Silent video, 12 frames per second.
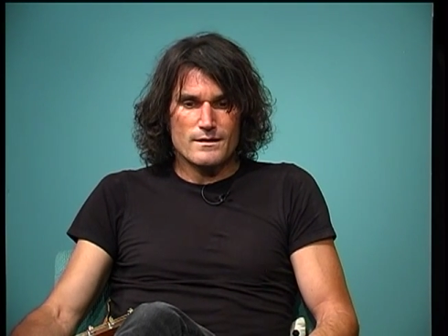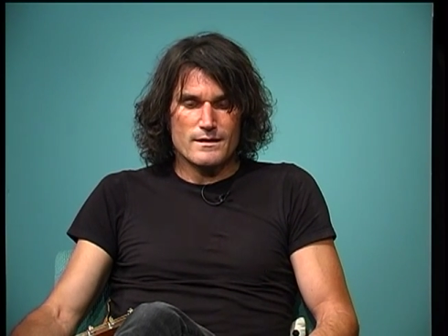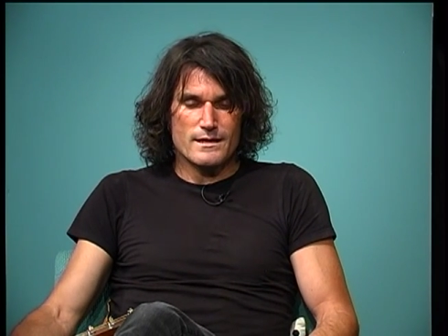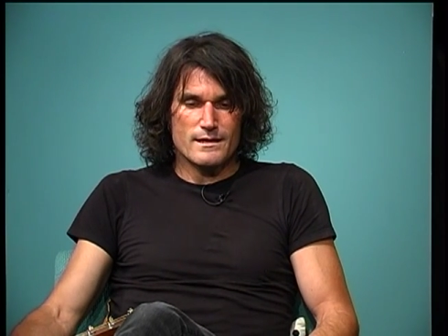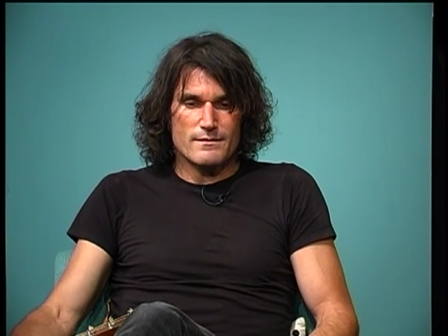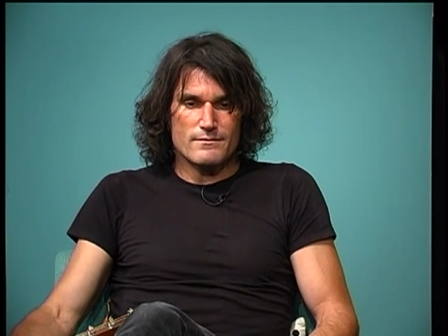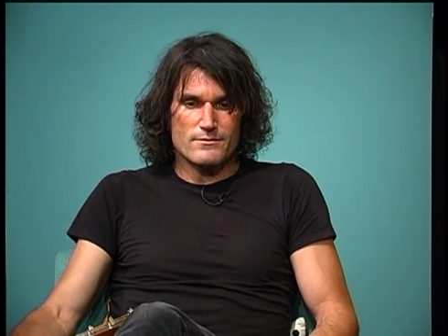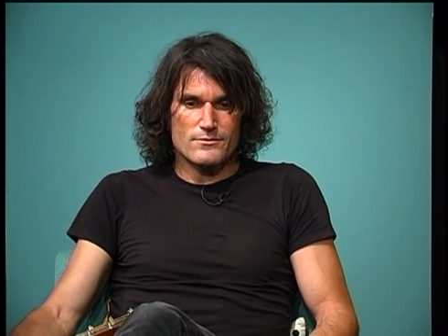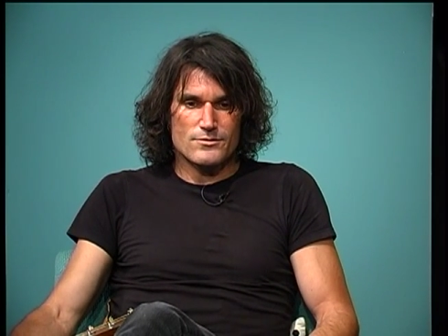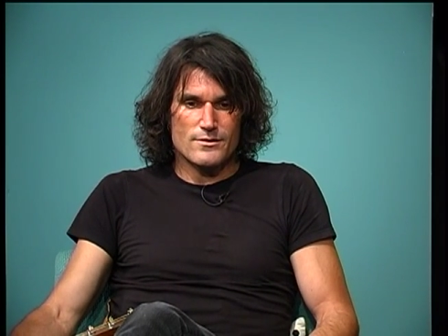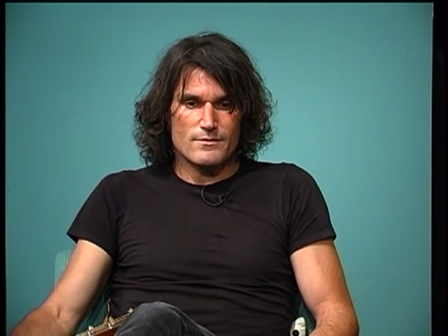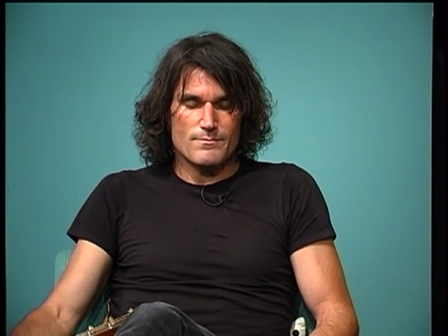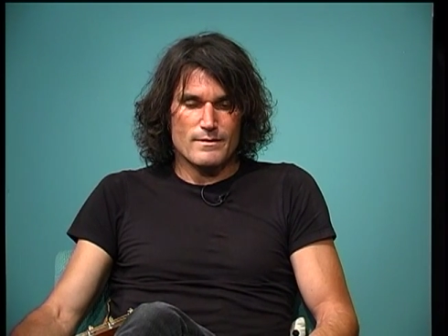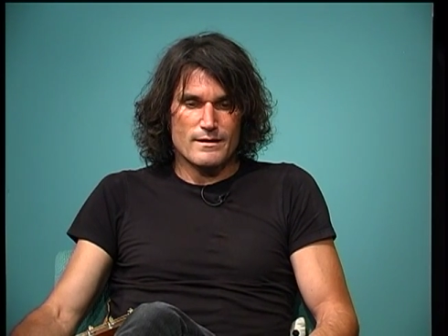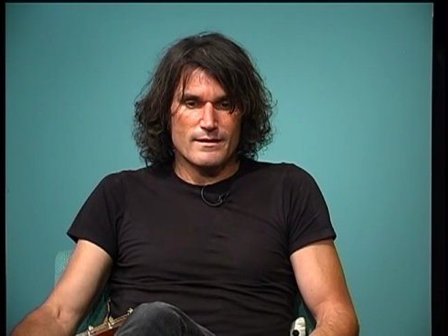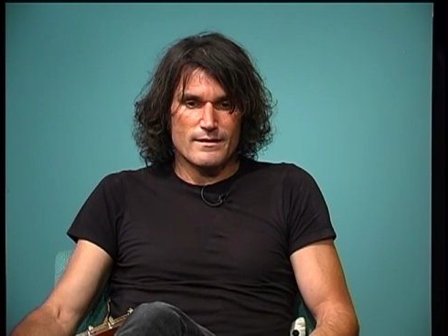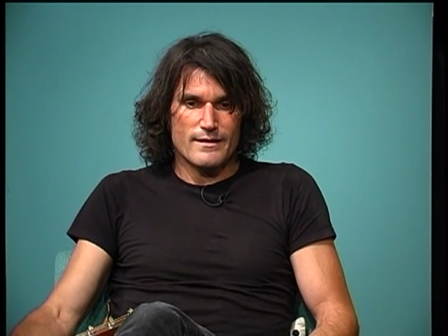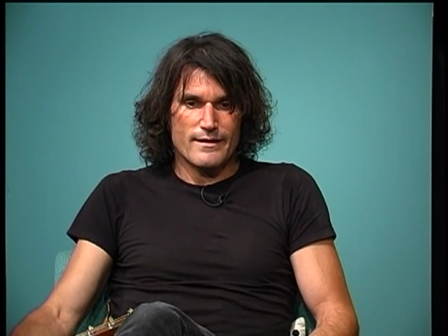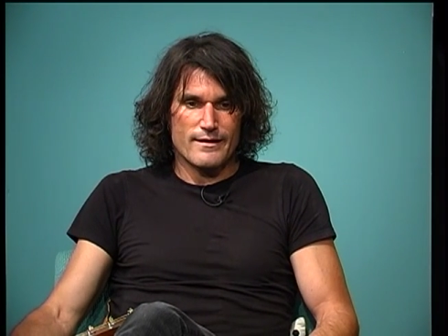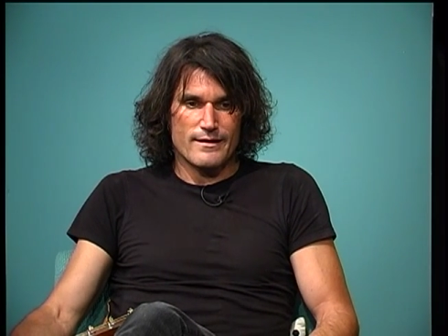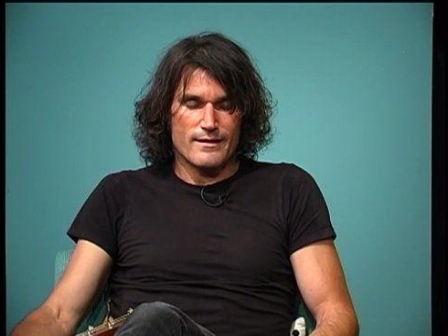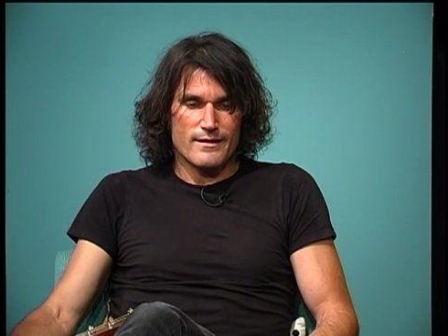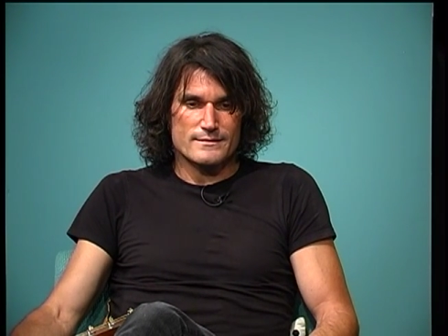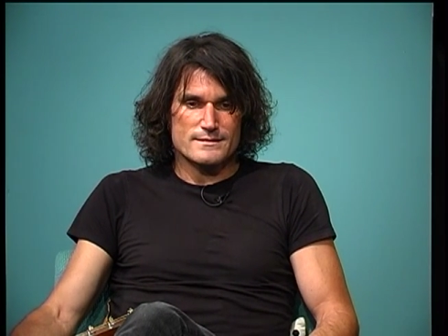he took me
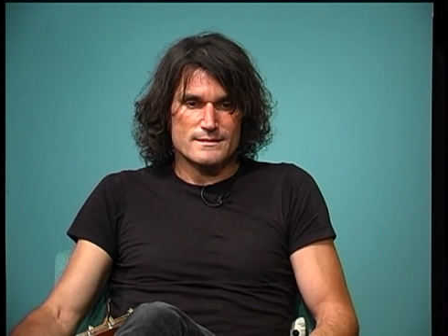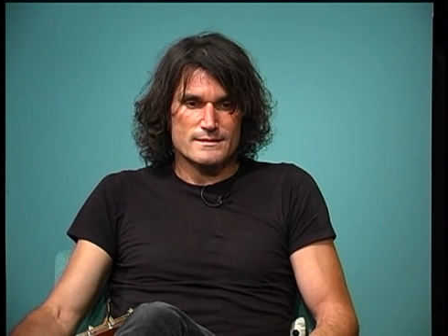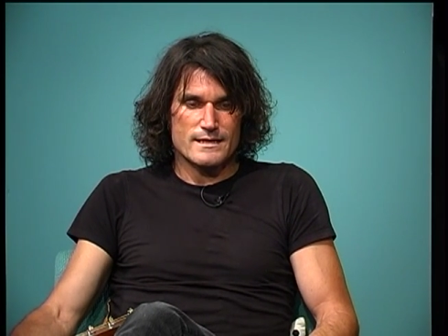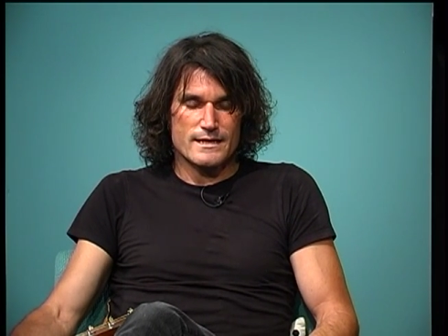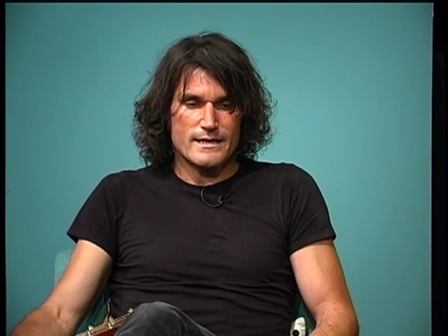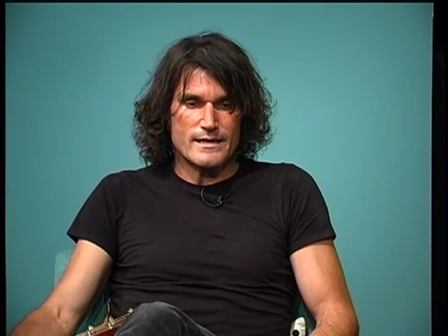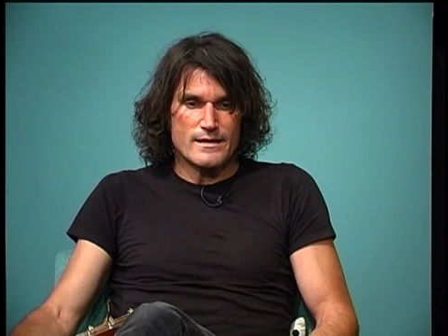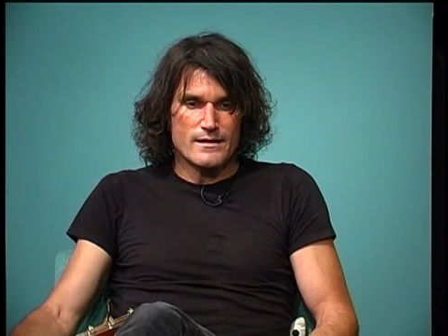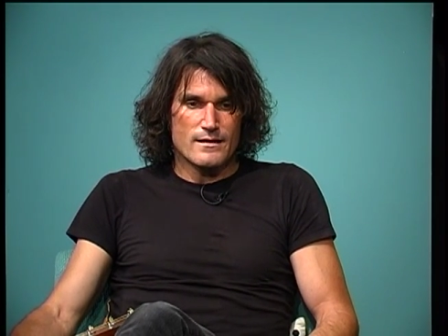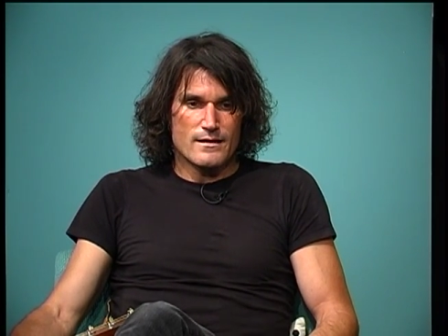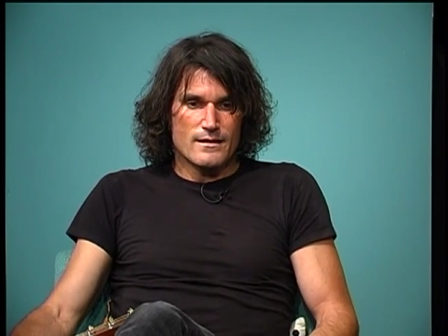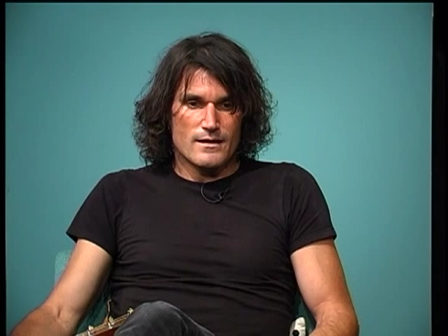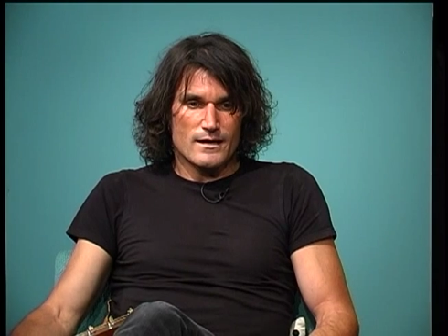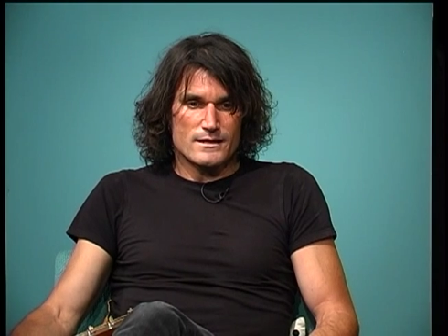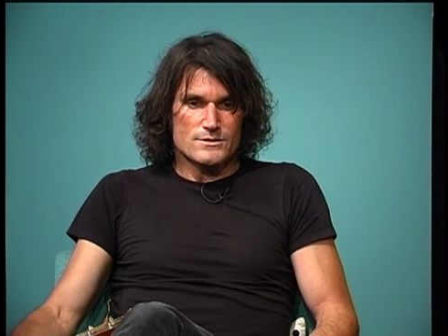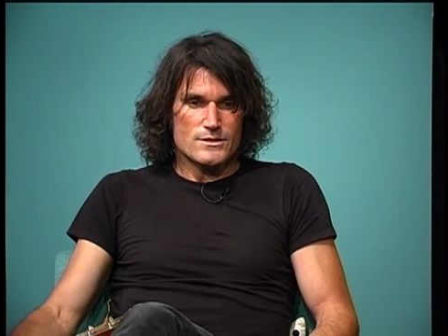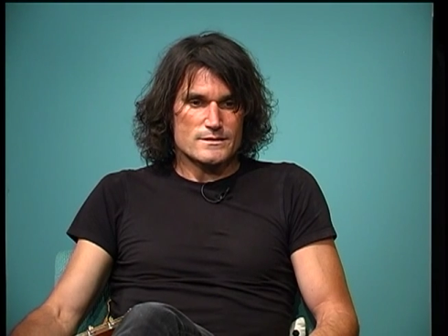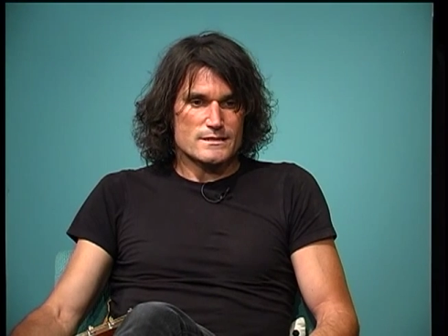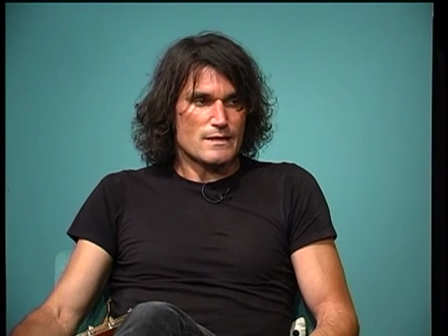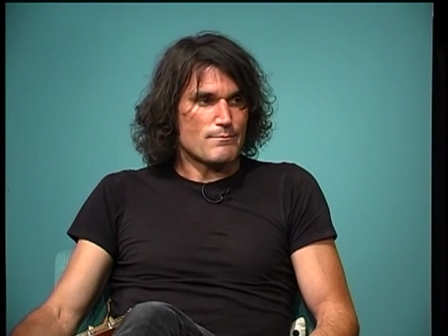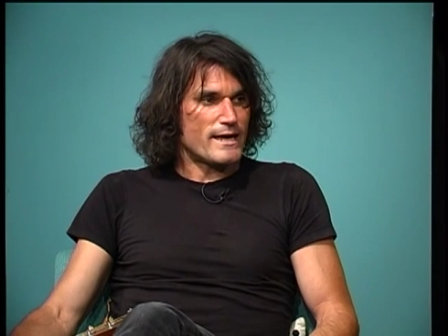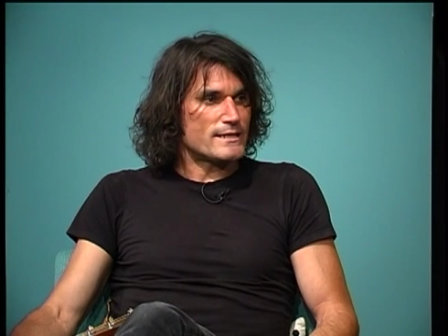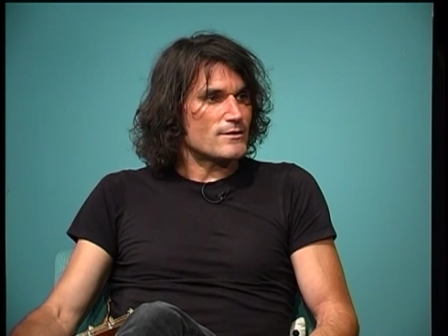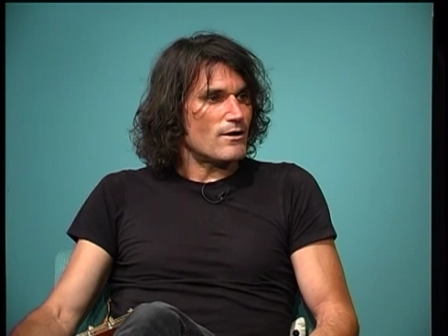uh, to see uh, Toots and the
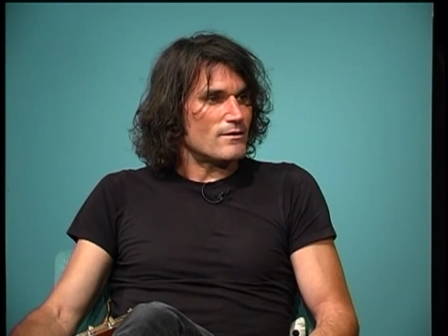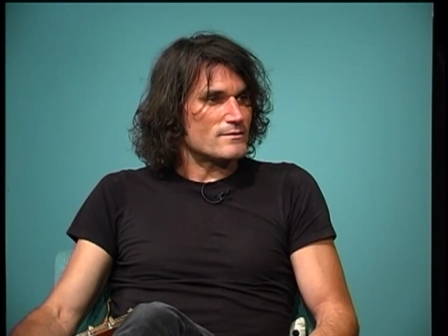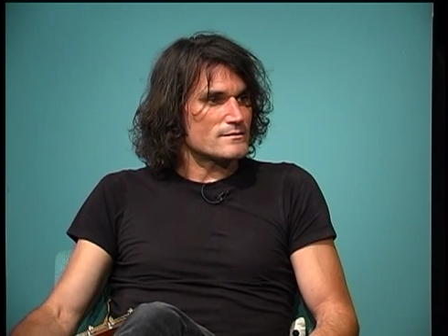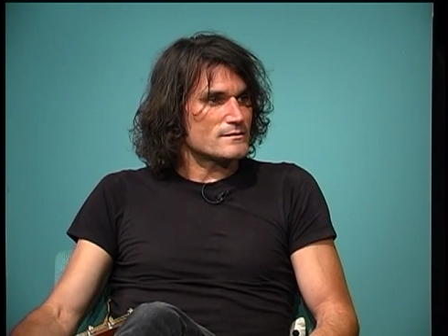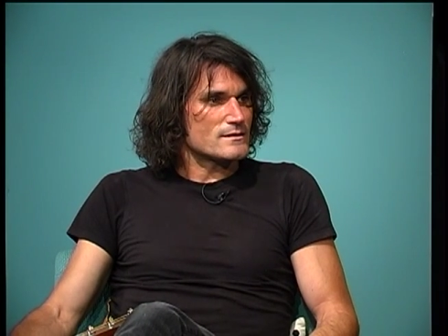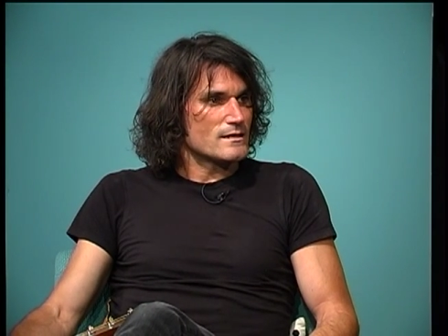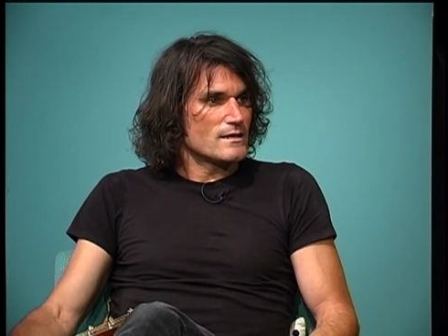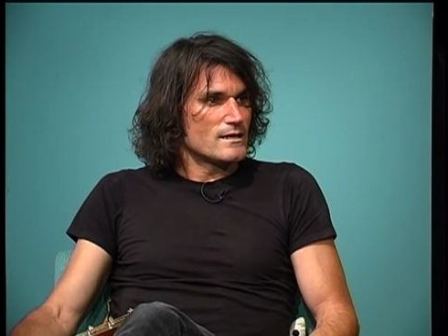Maytals